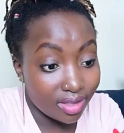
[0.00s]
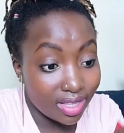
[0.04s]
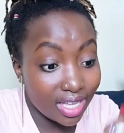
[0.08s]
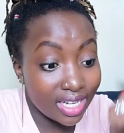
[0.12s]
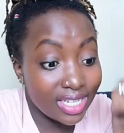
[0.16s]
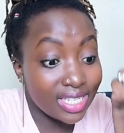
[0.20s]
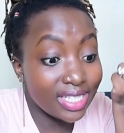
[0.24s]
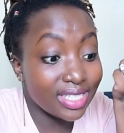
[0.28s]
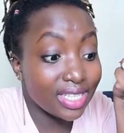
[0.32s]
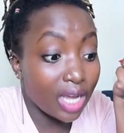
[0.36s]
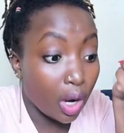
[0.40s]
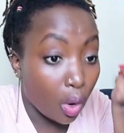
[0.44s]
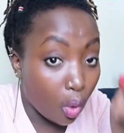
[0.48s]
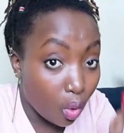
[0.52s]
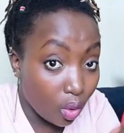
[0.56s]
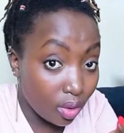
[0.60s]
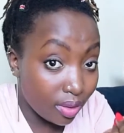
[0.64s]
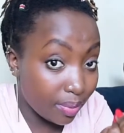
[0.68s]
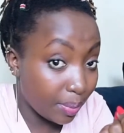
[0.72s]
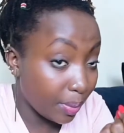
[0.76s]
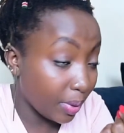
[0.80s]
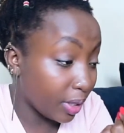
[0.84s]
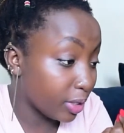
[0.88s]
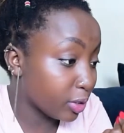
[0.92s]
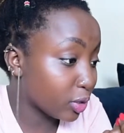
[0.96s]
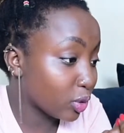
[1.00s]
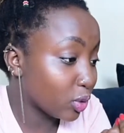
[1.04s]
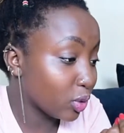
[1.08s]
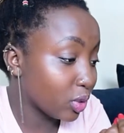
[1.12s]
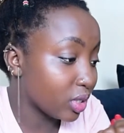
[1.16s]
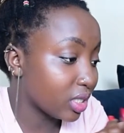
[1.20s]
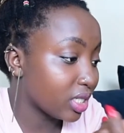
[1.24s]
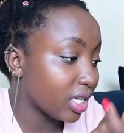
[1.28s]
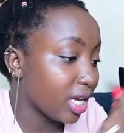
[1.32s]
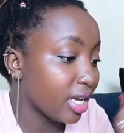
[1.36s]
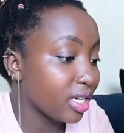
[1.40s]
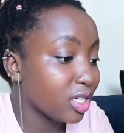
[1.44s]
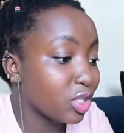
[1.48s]
that is a good place to
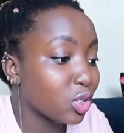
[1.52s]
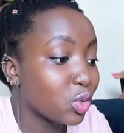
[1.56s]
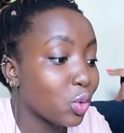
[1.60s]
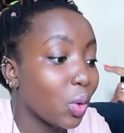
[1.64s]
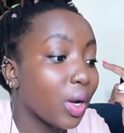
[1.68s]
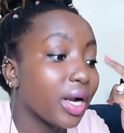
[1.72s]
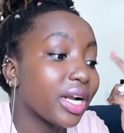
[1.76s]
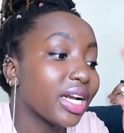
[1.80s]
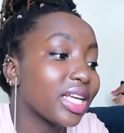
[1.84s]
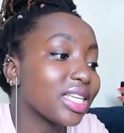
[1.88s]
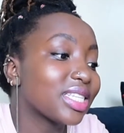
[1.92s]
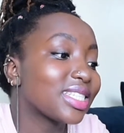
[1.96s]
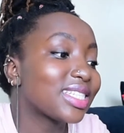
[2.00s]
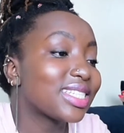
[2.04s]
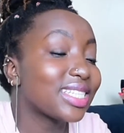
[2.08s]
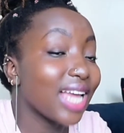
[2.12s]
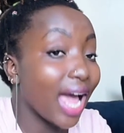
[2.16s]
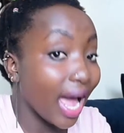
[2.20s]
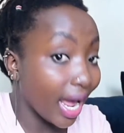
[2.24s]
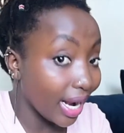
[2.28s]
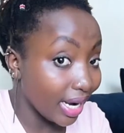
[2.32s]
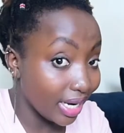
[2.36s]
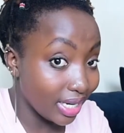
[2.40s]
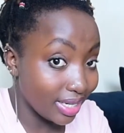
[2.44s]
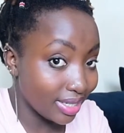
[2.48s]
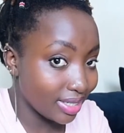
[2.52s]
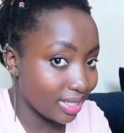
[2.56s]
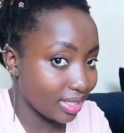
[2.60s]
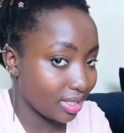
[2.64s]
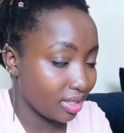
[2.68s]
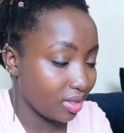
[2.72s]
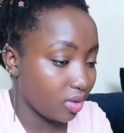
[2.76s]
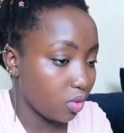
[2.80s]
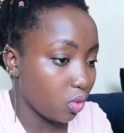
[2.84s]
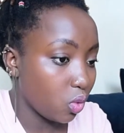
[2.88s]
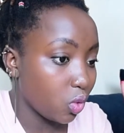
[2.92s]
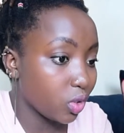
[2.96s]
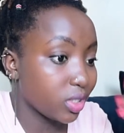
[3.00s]
start to understand
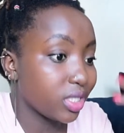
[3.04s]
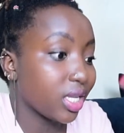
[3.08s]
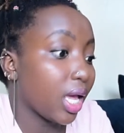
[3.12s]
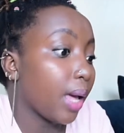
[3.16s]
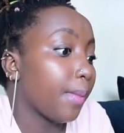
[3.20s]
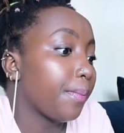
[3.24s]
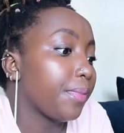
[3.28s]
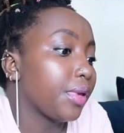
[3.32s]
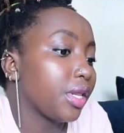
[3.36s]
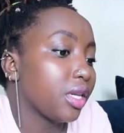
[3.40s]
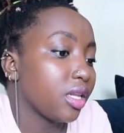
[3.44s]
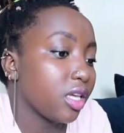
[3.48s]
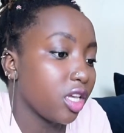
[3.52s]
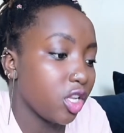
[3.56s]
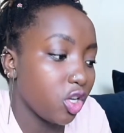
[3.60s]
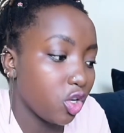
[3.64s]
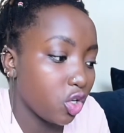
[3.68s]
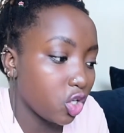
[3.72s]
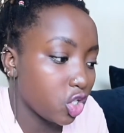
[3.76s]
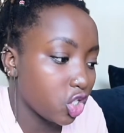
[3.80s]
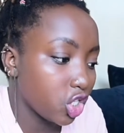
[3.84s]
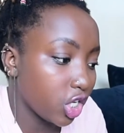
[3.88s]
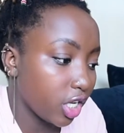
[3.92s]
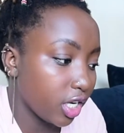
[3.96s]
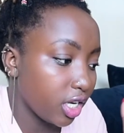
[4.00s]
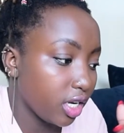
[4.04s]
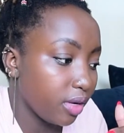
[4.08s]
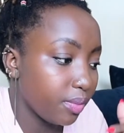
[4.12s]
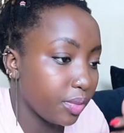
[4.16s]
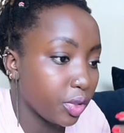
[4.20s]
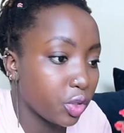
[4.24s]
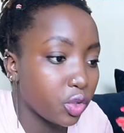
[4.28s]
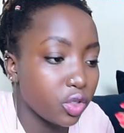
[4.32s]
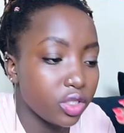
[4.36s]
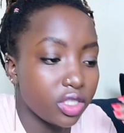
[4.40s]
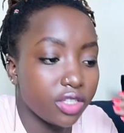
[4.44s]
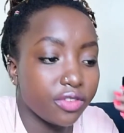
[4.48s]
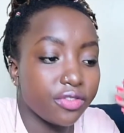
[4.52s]
what's happening in your channel,
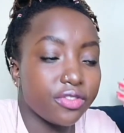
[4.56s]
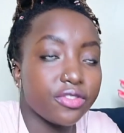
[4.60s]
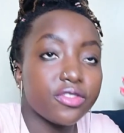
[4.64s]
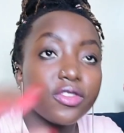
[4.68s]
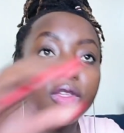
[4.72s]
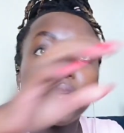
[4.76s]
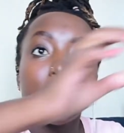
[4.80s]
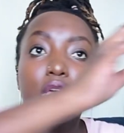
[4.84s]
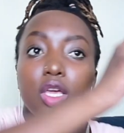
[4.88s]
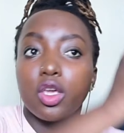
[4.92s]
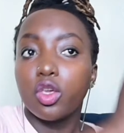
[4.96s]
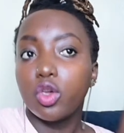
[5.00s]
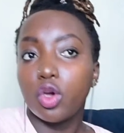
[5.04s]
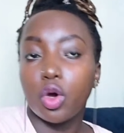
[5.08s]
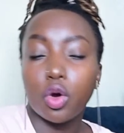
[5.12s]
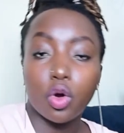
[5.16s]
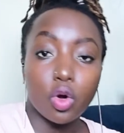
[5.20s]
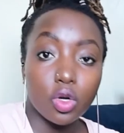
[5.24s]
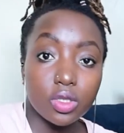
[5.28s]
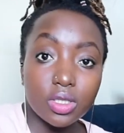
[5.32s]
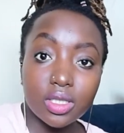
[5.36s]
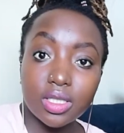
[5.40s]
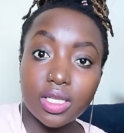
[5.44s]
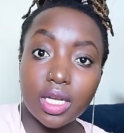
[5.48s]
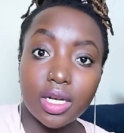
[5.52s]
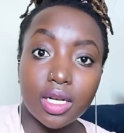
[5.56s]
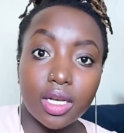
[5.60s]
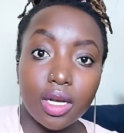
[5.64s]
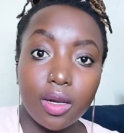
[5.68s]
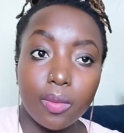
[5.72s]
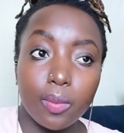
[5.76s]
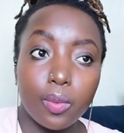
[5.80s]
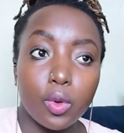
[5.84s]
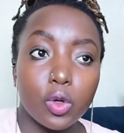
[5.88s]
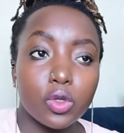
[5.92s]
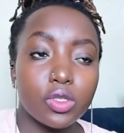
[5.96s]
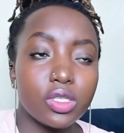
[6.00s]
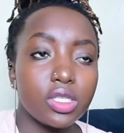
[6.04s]
because if you're constantly
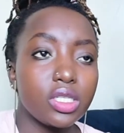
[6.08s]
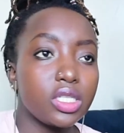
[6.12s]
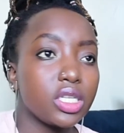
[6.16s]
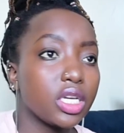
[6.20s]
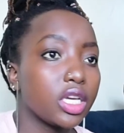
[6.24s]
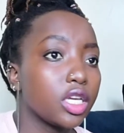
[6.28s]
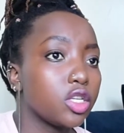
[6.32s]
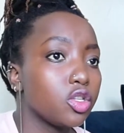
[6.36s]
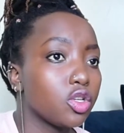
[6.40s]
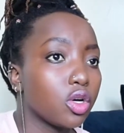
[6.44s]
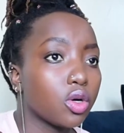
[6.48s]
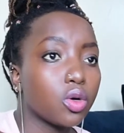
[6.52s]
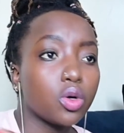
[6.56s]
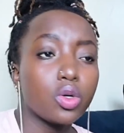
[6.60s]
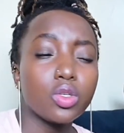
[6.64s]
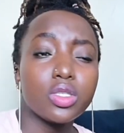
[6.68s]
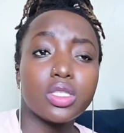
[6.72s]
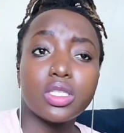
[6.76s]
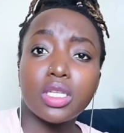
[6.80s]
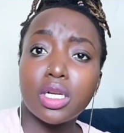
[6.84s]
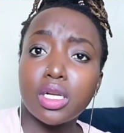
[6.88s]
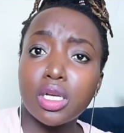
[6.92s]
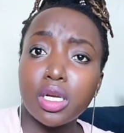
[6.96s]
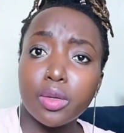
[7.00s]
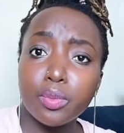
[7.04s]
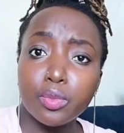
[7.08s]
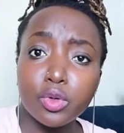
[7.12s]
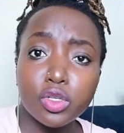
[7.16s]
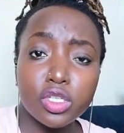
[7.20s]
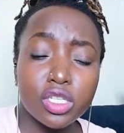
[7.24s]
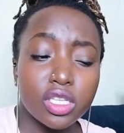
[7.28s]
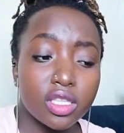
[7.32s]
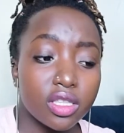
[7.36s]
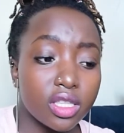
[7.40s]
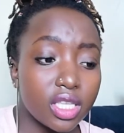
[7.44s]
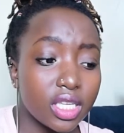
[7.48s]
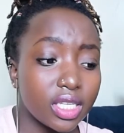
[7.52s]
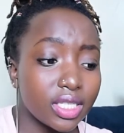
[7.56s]
posting and you're constantly
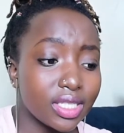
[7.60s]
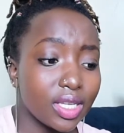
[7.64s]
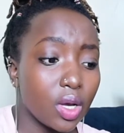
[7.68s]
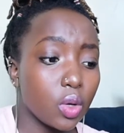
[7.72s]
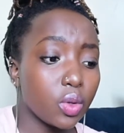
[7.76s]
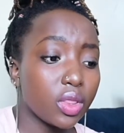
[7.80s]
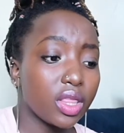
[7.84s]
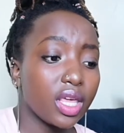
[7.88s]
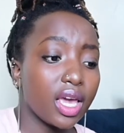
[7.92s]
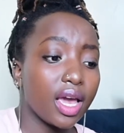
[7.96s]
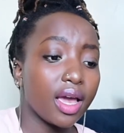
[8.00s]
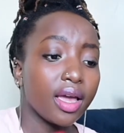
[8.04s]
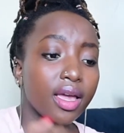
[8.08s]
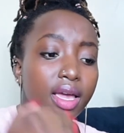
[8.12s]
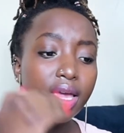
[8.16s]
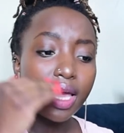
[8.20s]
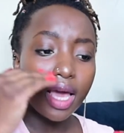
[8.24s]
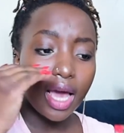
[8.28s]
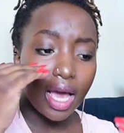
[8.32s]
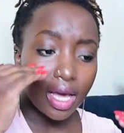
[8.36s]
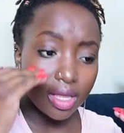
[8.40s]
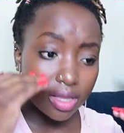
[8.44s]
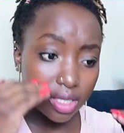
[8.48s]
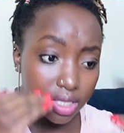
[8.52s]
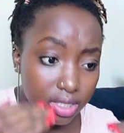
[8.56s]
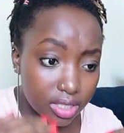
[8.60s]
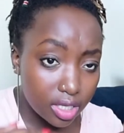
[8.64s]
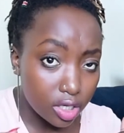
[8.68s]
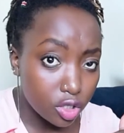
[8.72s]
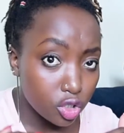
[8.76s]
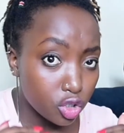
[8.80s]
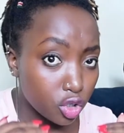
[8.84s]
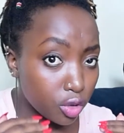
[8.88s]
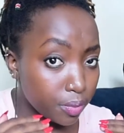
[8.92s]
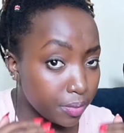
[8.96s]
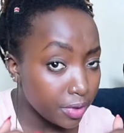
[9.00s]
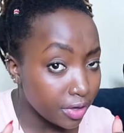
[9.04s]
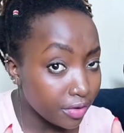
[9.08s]
putting things out there and there's a
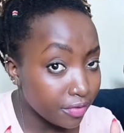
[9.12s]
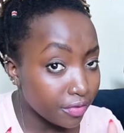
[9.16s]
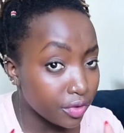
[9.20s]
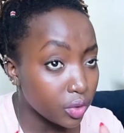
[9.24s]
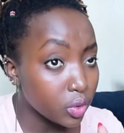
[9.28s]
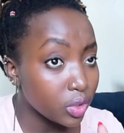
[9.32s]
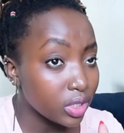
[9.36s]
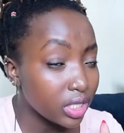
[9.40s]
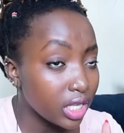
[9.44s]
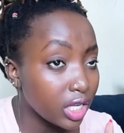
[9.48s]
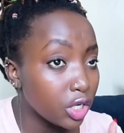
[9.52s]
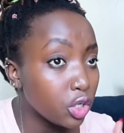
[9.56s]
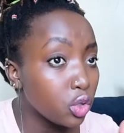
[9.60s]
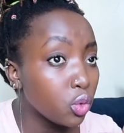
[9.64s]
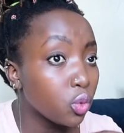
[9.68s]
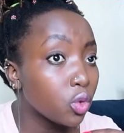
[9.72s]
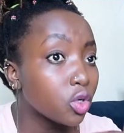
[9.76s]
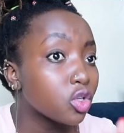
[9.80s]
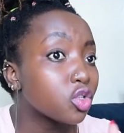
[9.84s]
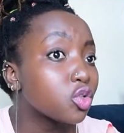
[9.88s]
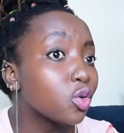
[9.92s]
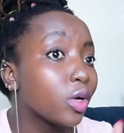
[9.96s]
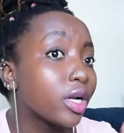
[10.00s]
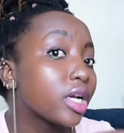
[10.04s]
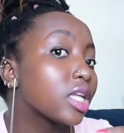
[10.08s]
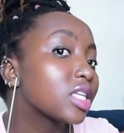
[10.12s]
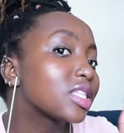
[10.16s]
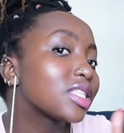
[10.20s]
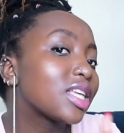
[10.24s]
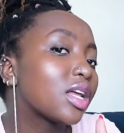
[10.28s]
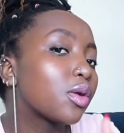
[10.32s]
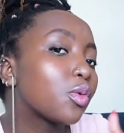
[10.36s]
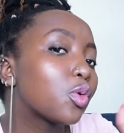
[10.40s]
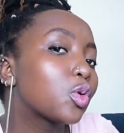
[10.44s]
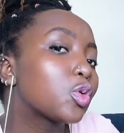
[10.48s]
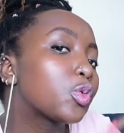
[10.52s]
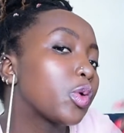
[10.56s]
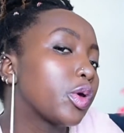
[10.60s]
drop in views, then you want to
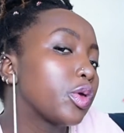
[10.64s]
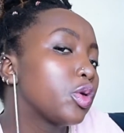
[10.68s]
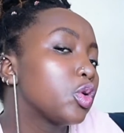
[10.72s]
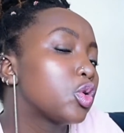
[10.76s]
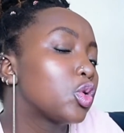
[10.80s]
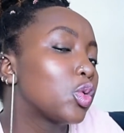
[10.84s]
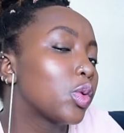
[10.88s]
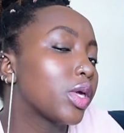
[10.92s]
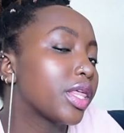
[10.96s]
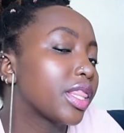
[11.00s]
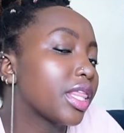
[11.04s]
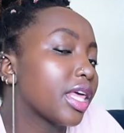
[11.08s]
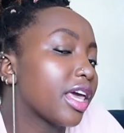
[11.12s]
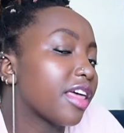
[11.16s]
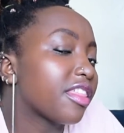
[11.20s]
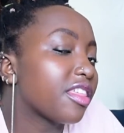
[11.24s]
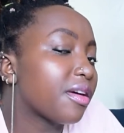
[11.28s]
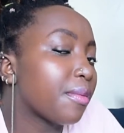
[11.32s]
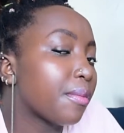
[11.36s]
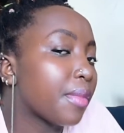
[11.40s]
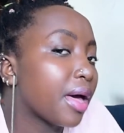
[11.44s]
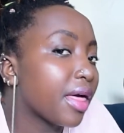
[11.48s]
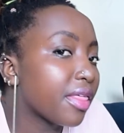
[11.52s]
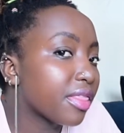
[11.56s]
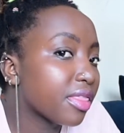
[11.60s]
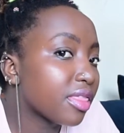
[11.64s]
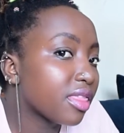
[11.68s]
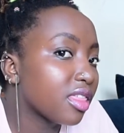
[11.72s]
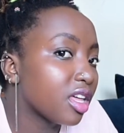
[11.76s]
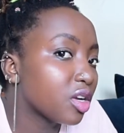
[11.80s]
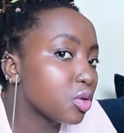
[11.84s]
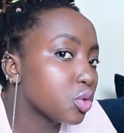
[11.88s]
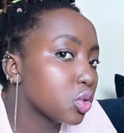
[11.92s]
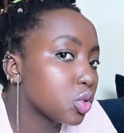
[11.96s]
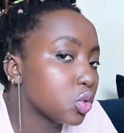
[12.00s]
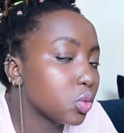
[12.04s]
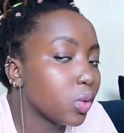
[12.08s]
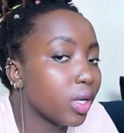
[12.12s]
understand what were you doing the other month
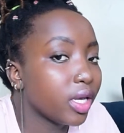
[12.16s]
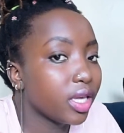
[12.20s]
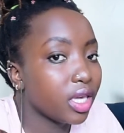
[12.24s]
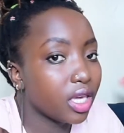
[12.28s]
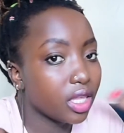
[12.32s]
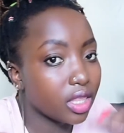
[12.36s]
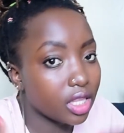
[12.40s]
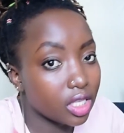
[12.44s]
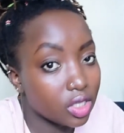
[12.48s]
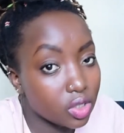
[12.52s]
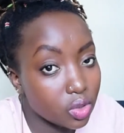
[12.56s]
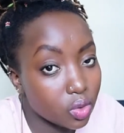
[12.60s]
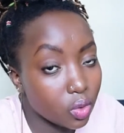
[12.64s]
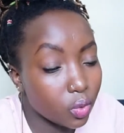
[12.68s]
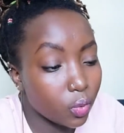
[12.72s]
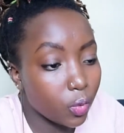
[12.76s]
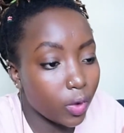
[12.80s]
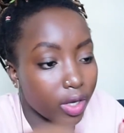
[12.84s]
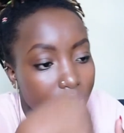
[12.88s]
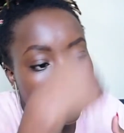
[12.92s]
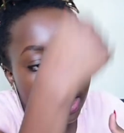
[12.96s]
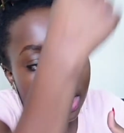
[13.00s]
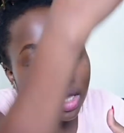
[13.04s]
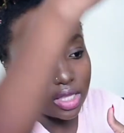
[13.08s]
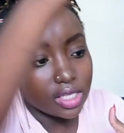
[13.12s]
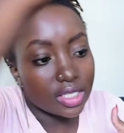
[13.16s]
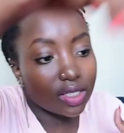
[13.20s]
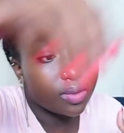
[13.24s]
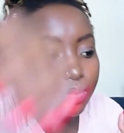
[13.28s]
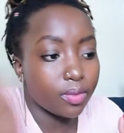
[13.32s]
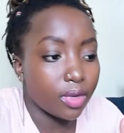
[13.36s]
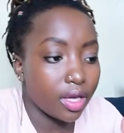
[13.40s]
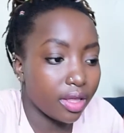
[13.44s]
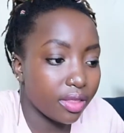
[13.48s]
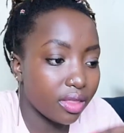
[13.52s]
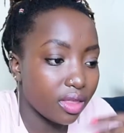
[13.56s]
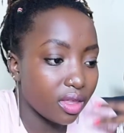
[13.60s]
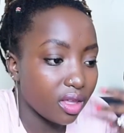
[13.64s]
that was working, that's not working this
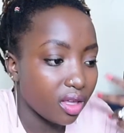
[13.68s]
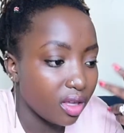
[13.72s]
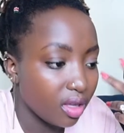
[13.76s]
month.